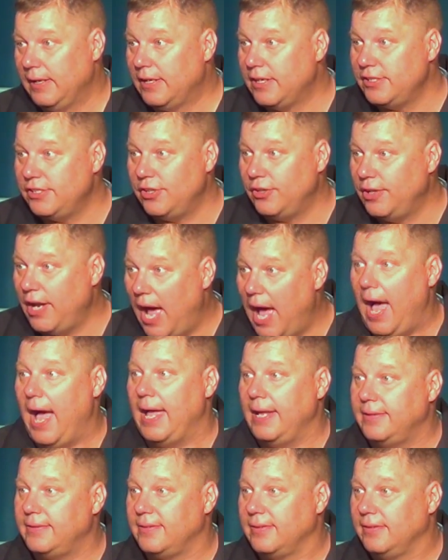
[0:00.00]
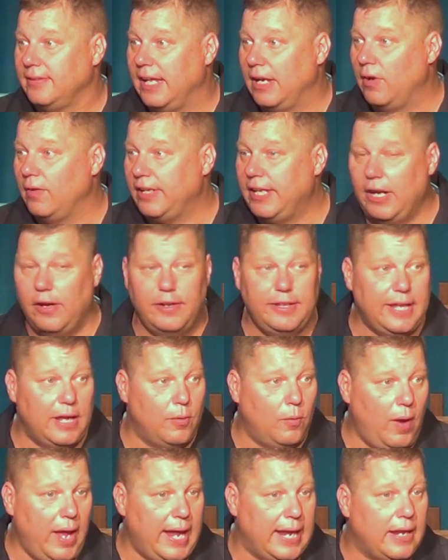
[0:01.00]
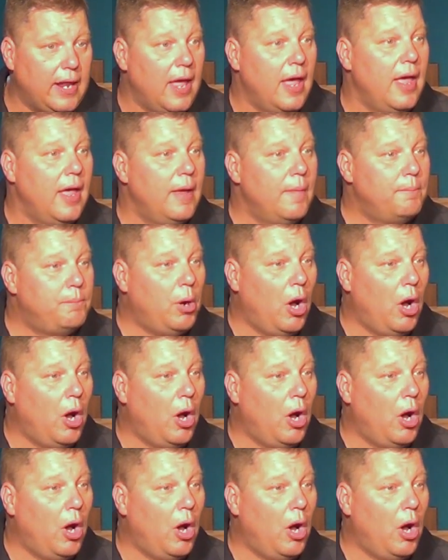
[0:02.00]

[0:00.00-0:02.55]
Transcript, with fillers: because they're not they don't carry that weight.